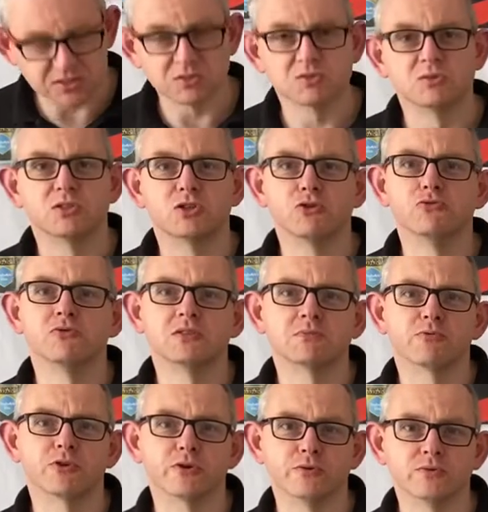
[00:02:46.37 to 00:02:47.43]
there's two
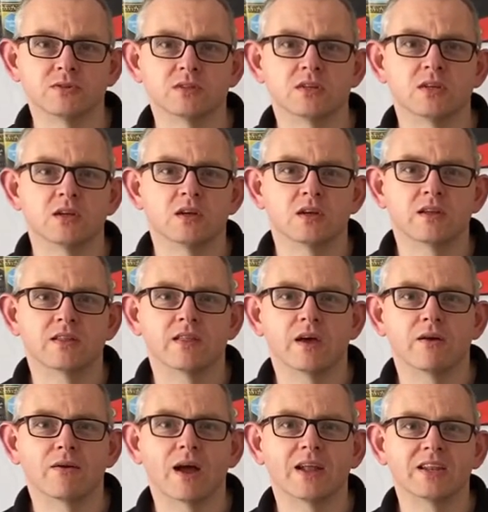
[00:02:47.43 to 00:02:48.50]
sprues that
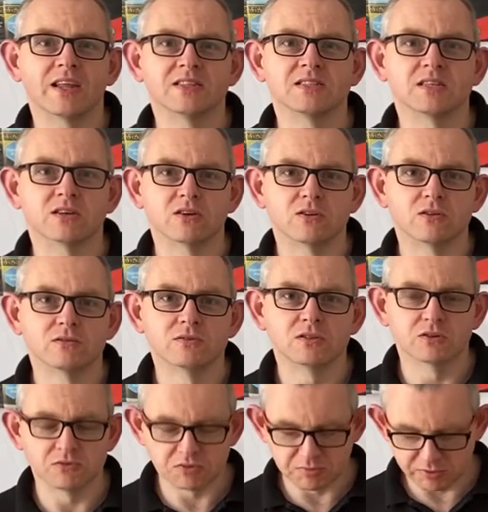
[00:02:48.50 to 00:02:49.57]
are identical,
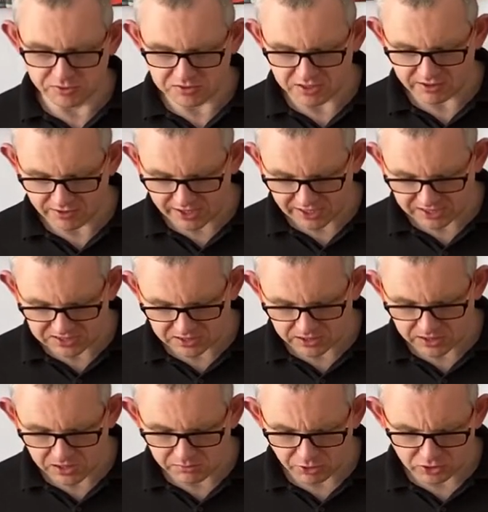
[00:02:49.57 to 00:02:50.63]

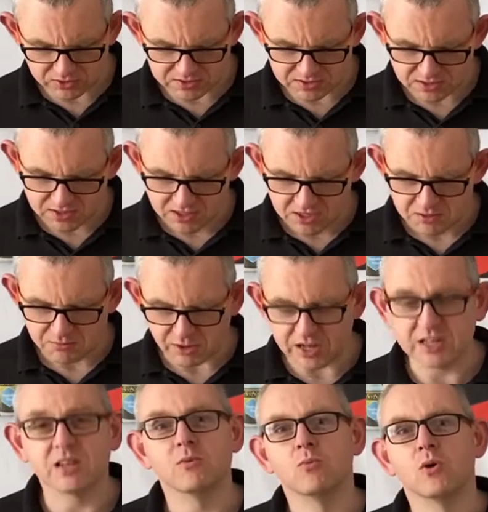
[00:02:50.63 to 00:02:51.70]
in the box. But I
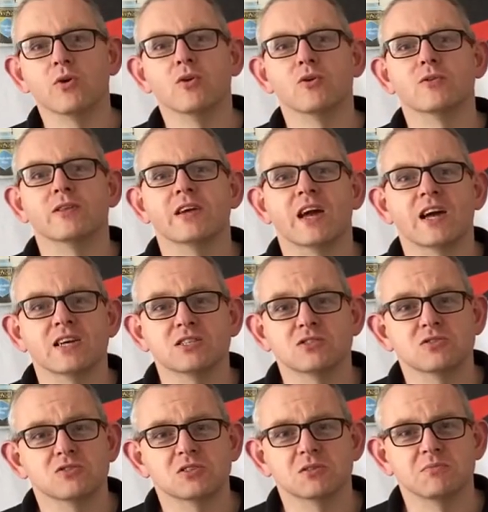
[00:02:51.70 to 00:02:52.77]
didn't want all the guys
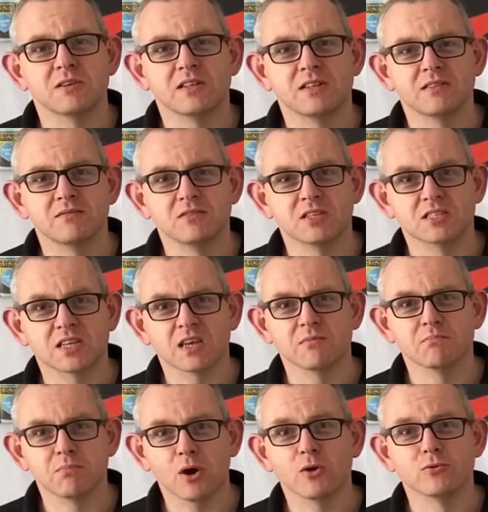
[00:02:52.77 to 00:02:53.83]
just to be the
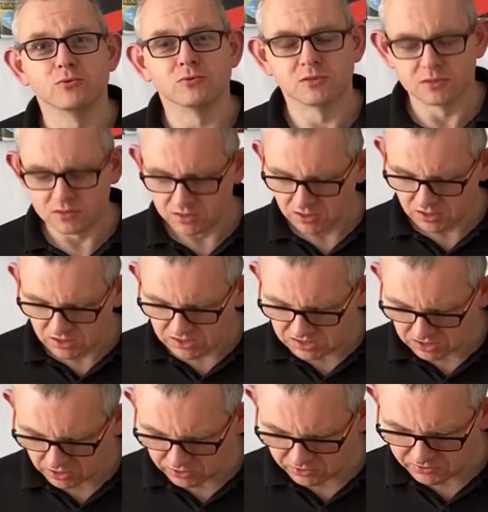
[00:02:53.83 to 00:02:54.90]
same pose.
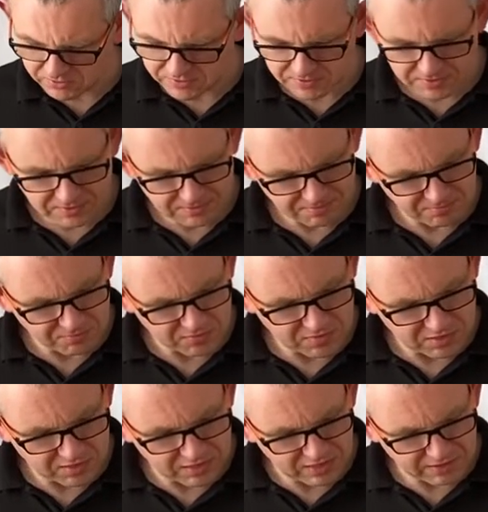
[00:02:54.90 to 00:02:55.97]
So
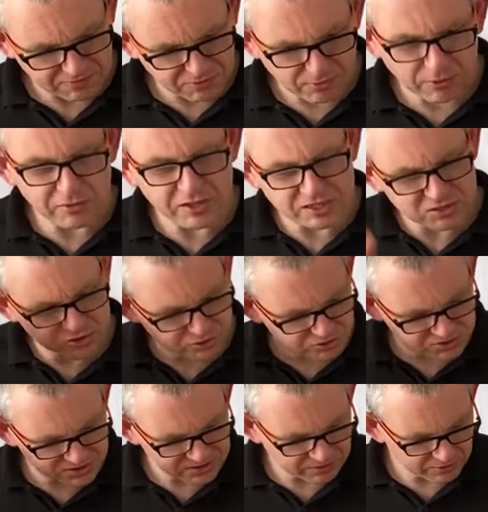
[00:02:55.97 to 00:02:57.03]
I've thrown the
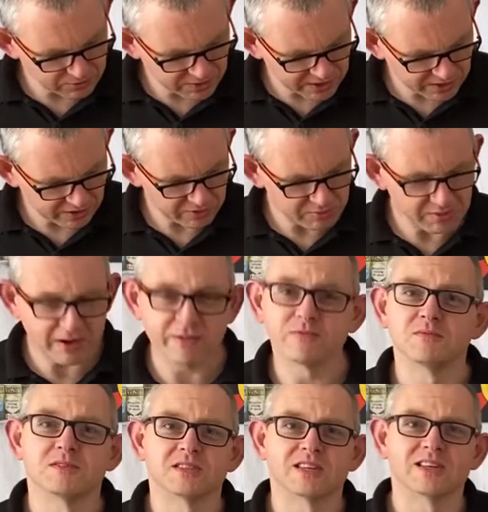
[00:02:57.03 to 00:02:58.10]
instructions out the window, apart
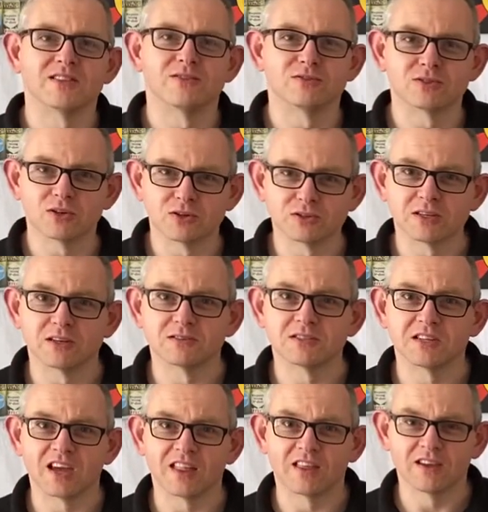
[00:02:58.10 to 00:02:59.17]
from sticking their torsos
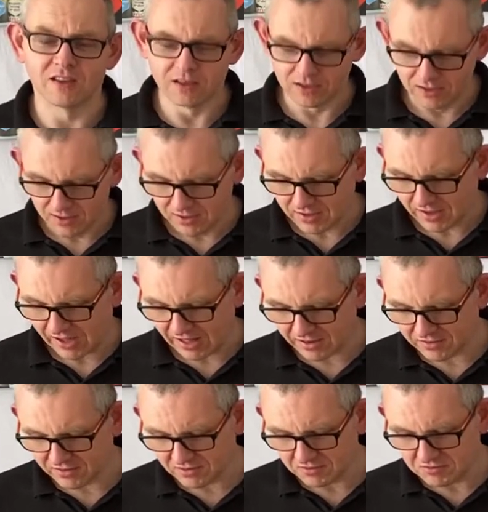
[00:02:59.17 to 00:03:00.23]
together,
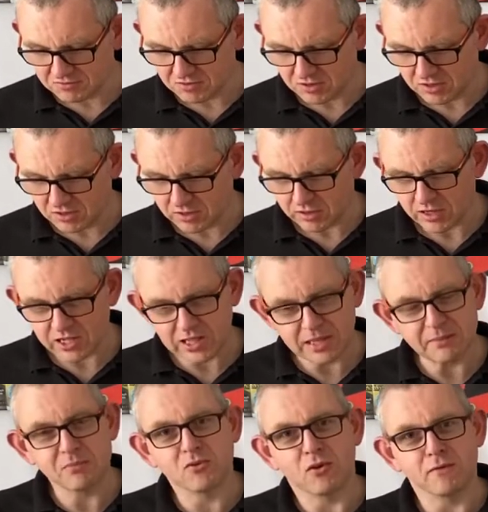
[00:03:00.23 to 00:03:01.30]
and clipped